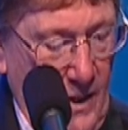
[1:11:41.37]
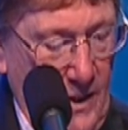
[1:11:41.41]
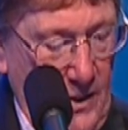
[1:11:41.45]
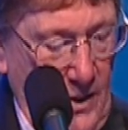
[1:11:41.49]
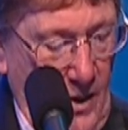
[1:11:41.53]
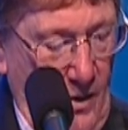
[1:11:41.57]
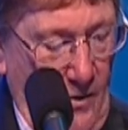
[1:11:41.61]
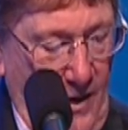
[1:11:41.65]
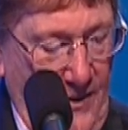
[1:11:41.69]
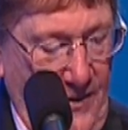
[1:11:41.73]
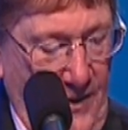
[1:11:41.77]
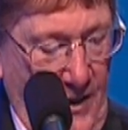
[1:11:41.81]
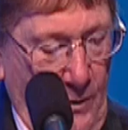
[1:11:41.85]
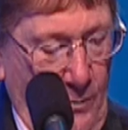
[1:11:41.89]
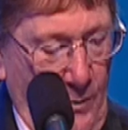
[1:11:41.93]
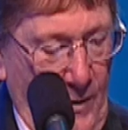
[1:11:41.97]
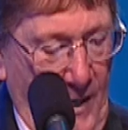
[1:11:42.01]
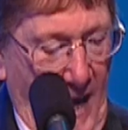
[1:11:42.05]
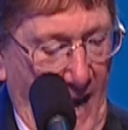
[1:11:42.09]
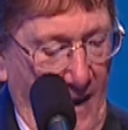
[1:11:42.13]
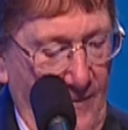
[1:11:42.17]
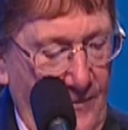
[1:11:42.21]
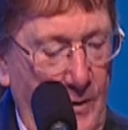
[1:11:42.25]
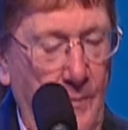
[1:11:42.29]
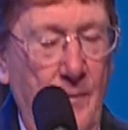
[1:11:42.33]
No, I think
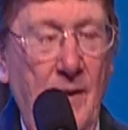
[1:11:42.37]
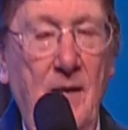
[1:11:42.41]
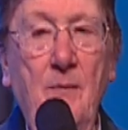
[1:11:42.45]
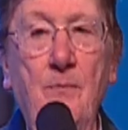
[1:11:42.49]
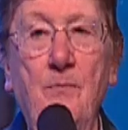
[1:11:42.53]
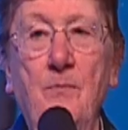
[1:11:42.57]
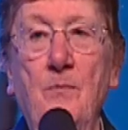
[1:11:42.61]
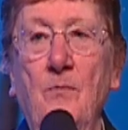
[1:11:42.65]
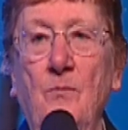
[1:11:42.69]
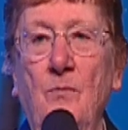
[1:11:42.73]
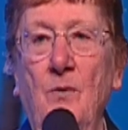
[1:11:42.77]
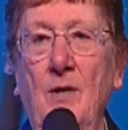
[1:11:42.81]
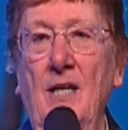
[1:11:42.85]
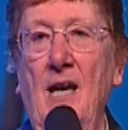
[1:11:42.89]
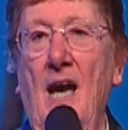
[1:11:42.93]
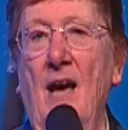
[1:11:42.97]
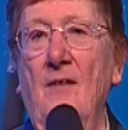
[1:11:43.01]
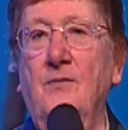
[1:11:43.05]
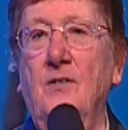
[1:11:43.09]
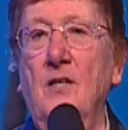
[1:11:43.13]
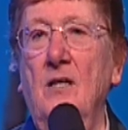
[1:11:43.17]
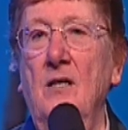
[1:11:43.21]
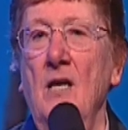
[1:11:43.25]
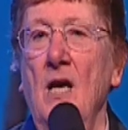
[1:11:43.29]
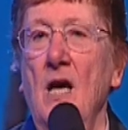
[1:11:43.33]
we have to be we
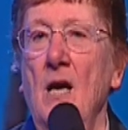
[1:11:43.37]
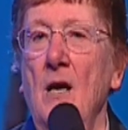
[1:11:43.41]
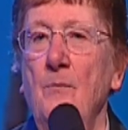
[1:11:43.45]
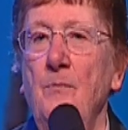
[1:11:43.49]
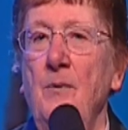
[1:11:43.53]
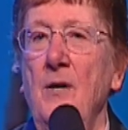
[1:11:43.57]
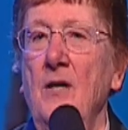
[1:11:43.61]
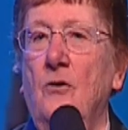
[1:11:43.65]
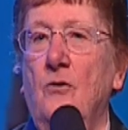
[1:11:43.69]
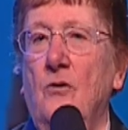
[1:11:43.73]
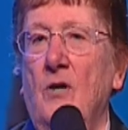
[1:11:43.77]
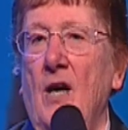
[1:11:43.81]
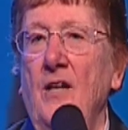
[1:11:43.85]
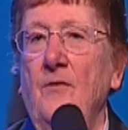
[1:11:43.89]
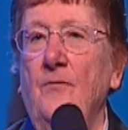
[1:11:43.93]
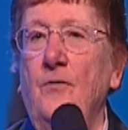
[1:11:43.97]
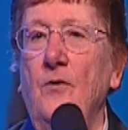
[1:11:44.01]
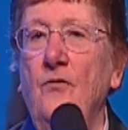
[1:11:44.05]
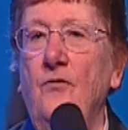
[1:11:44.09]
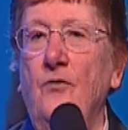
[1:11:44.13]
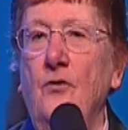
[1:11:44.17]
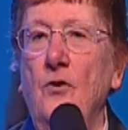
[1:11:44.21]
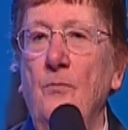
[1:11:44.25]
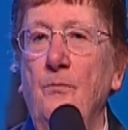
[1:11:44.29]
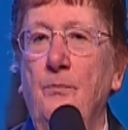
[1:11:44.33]
have to be
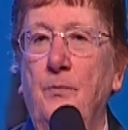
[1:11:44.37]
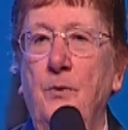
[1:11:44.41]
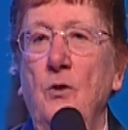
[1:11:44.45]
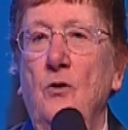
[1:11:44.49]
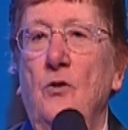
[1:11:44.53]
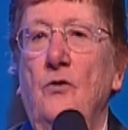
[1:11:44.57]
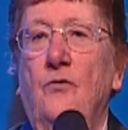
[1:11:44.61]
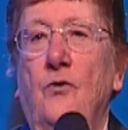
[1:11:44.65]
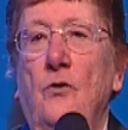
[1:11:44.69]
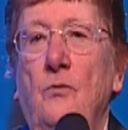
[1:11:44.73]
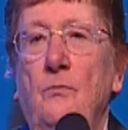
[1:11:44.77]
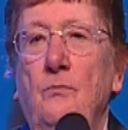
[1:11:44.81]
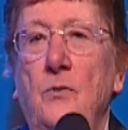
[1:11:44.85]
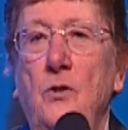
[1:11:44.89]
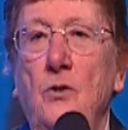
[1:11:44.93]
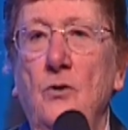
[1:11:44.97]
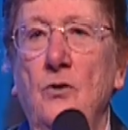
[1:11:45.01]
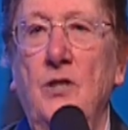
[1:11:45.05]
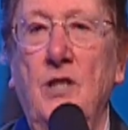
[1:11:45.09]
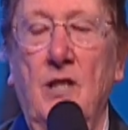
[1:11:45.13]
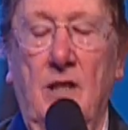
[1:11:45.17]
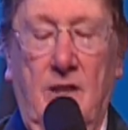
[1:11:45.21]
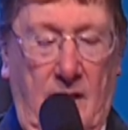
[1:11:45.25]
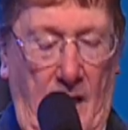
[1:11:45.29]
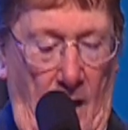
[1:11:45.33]
grateful for beautiful
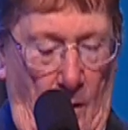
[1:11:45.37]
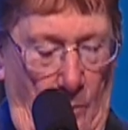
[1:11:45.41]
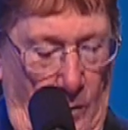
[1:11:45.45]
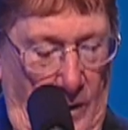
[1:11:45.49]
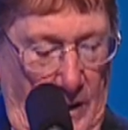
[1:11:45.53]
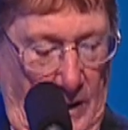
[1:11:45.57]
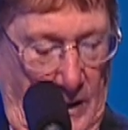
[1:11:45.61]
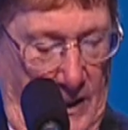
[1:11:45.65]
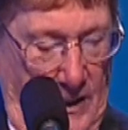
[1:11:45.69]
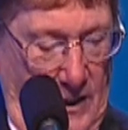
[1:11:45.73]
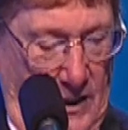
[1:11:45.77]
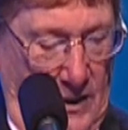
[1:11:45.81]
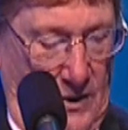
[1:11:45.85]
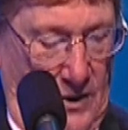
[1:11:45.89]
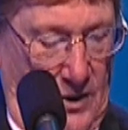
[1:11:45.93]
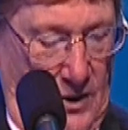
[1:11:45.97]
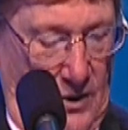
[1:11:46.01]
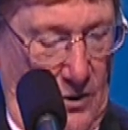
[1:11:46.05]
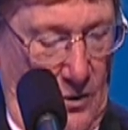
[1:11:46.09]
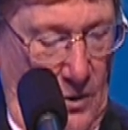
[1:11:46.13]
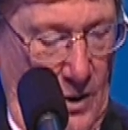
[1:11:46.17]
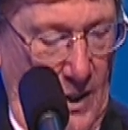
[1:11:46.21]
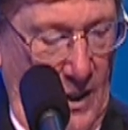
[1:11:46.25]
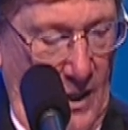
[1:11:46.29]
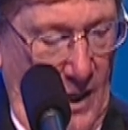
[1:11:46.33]
music that we listen
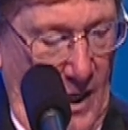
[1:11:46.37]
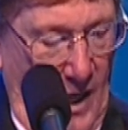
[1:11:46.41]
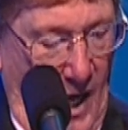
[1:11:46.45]
to.